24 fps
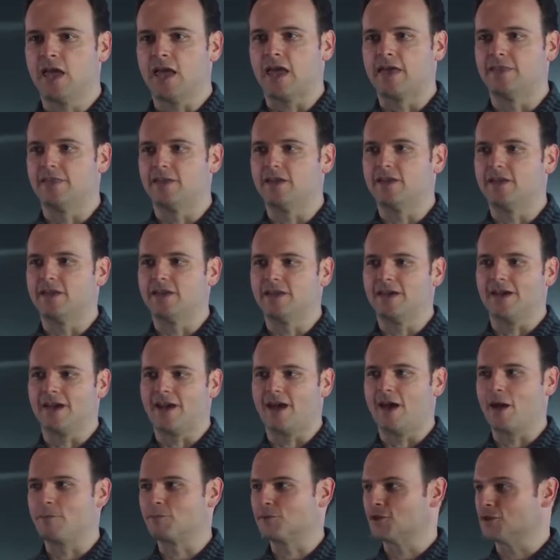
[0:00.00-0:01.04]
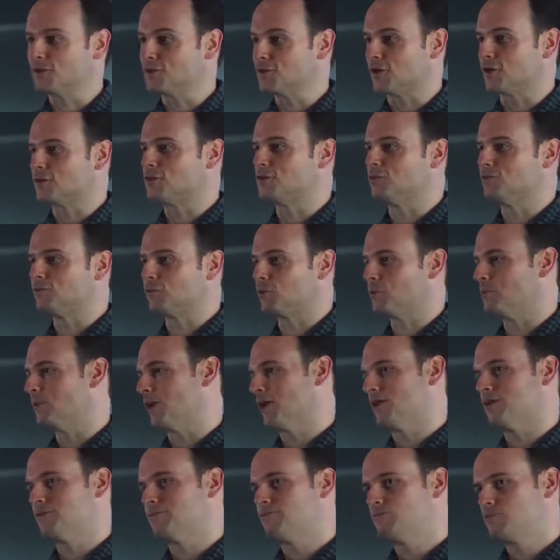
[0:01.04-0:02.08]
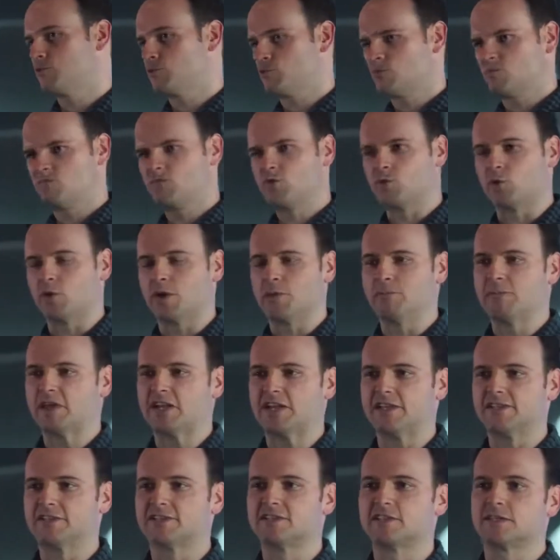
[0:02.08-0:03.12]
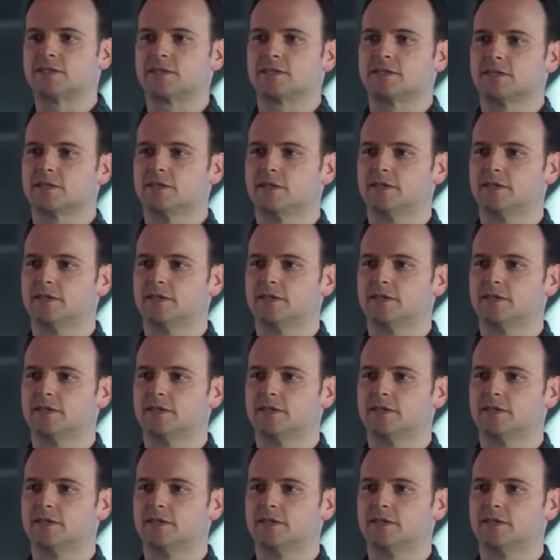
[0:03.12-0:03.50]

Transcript: And then I'm going to talk to you for about 20 minutes,